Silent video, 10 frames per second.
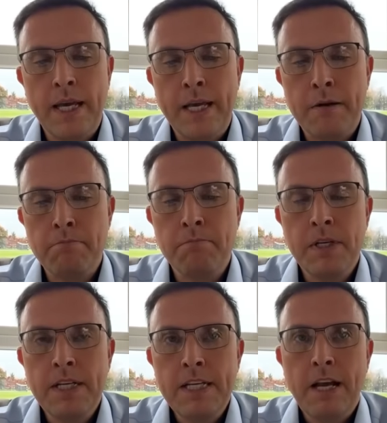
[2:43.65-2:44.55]

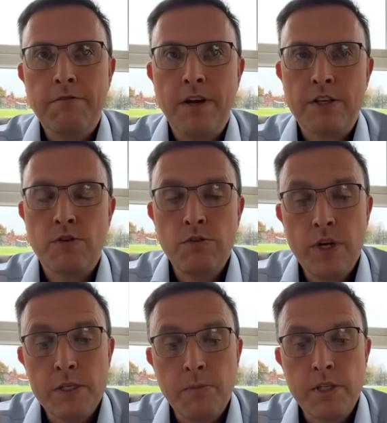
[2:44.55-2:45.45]
a fast run
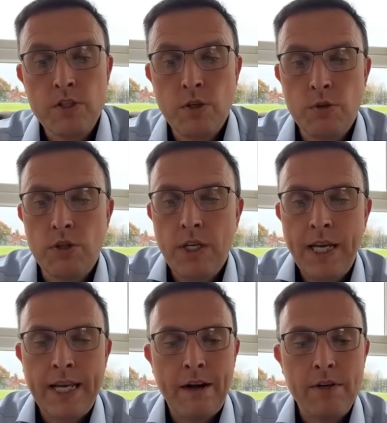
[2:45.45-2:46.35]
race might suit
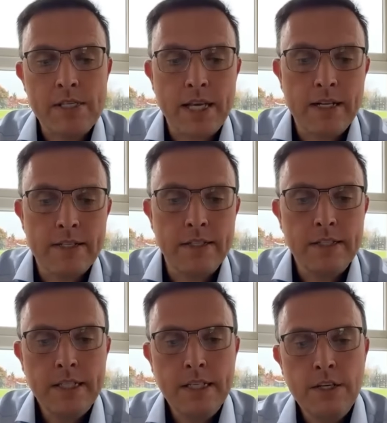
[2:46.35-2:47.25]
Harry Skelton
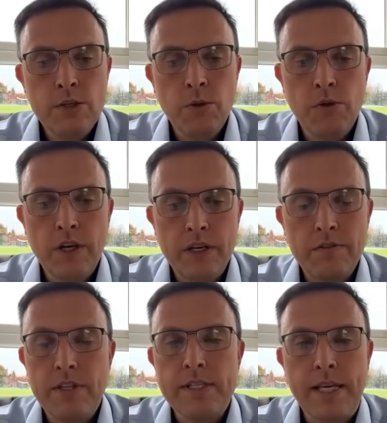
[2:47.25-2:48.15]
to arrive
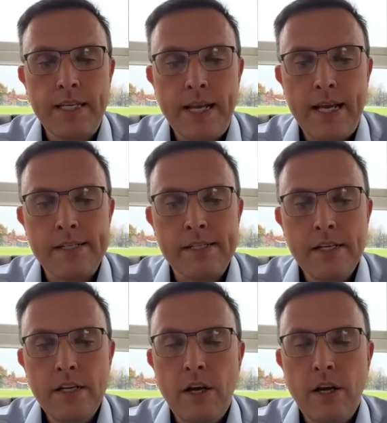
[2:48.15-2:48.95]
at the second last.